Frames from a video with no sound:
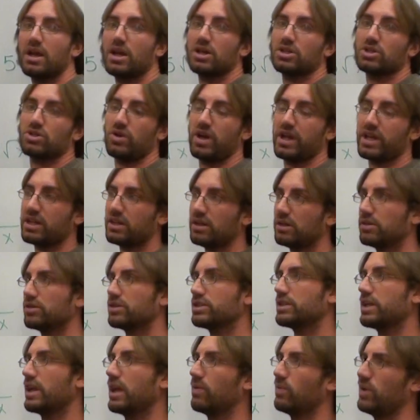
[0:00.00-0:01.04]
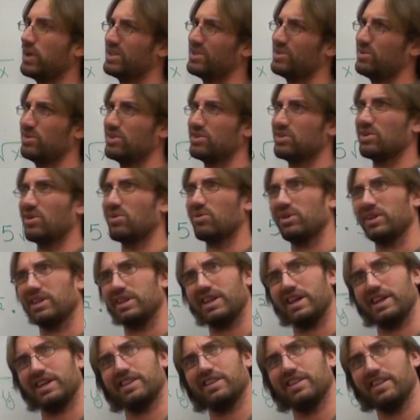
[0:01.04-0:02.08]
So I can understand why students don't really
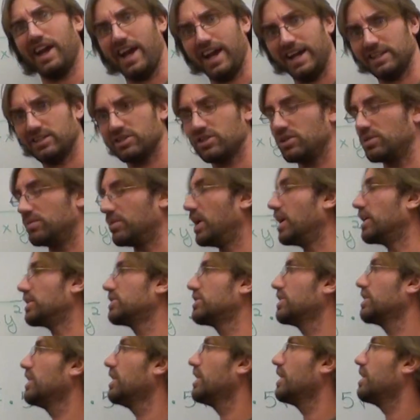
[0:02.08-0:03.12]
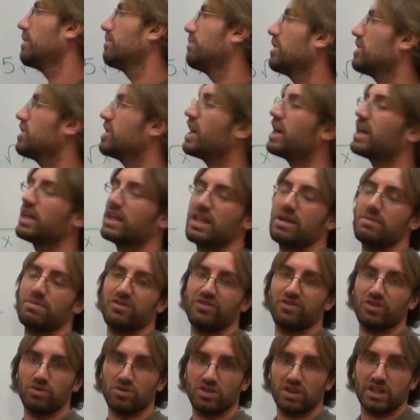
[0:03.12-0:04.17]
like that too much. But you got to keep a
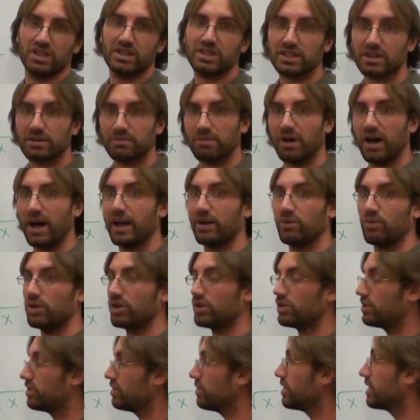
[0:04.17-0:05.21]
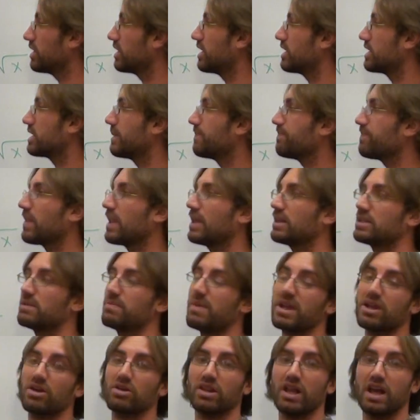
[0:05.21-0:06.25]
few things in mind when you're doing this to
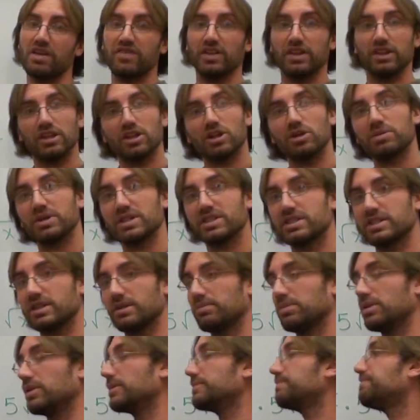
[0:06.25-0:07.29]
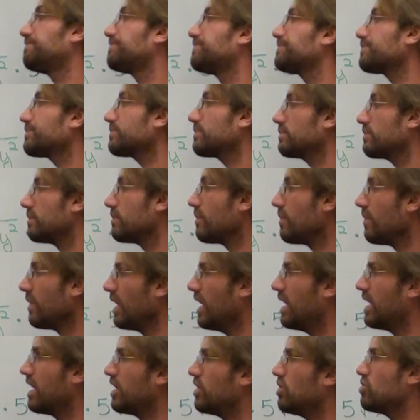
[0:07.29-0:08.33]
make your life a little bit simpler.
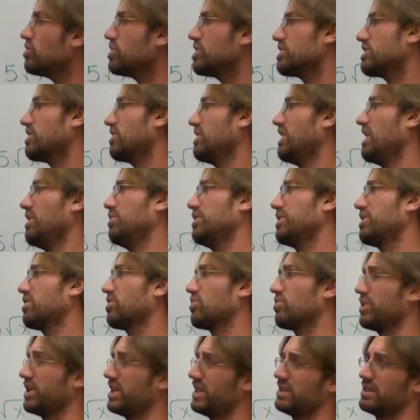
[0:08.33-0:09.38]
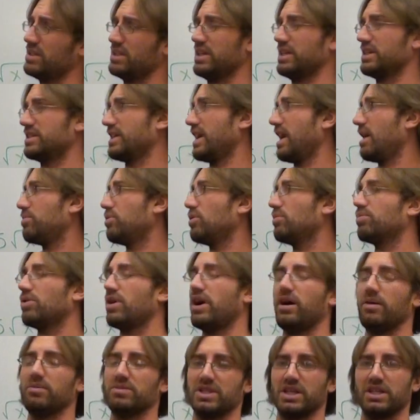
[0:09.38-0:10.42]
And I usually start out with three example
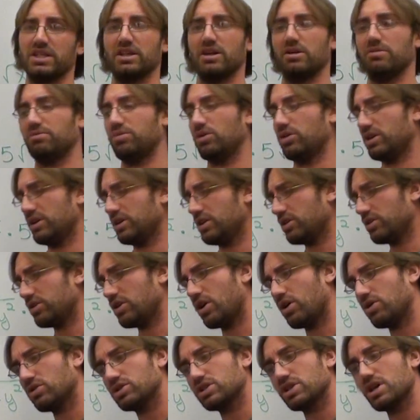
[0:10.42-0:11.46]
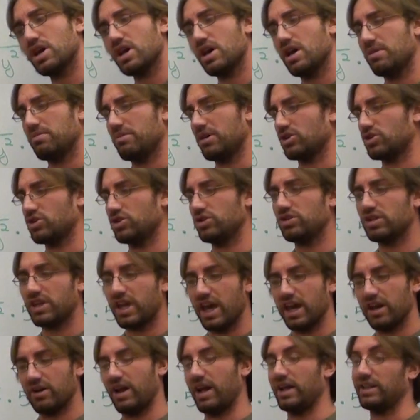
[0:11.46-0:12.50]
problems. I tell them, put in your notes, make sure you
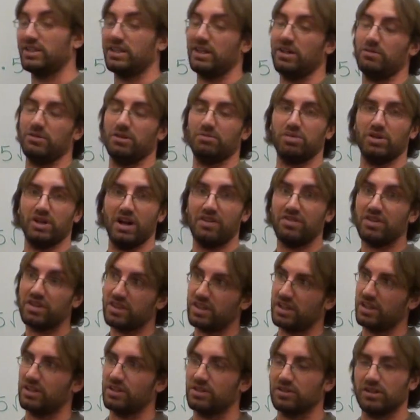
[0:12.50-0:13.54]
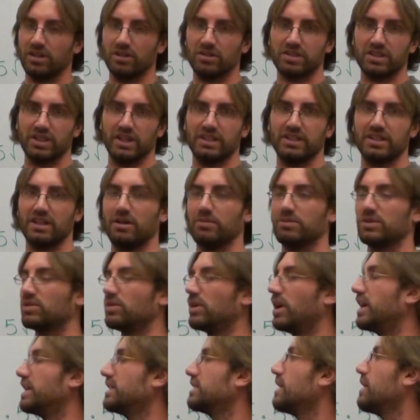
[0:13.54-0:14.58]
can. I tell them to put everything in their notes that I tell them to
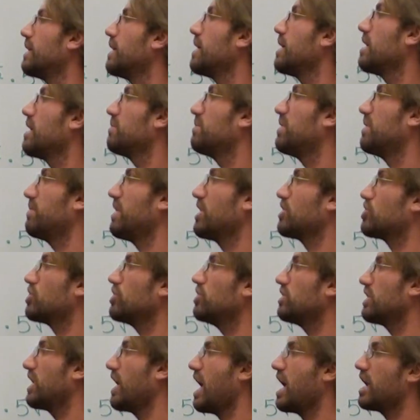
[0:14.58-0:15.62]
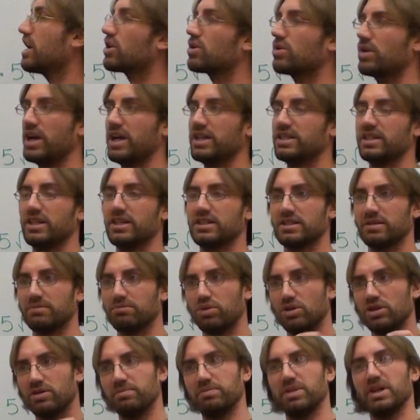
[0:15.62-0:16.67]
write, but make sure you categorize this and
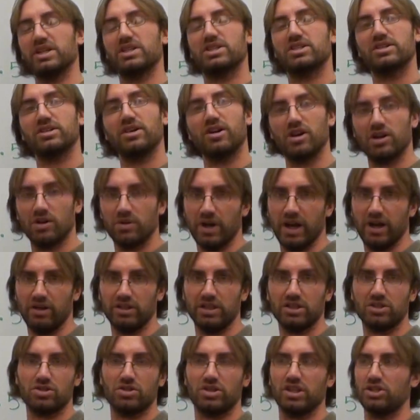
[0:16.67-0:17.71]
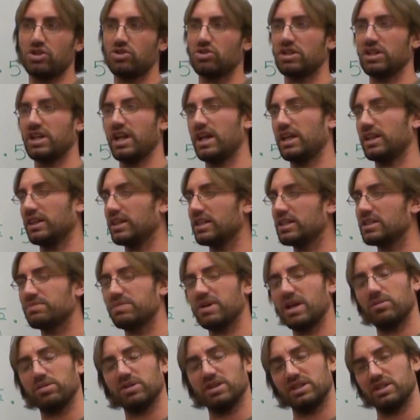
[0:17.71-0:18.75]
put a big star around it so that you can at least
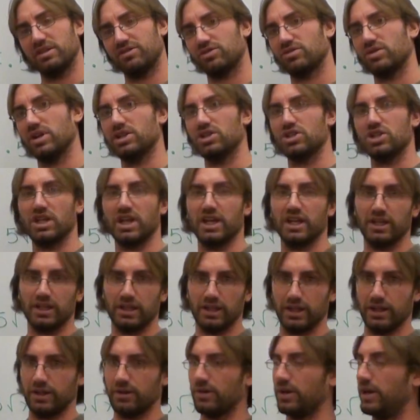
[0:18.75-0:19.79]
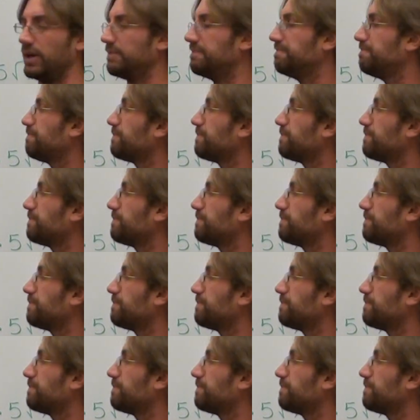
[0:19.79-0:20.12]
be able to differentiate it later on.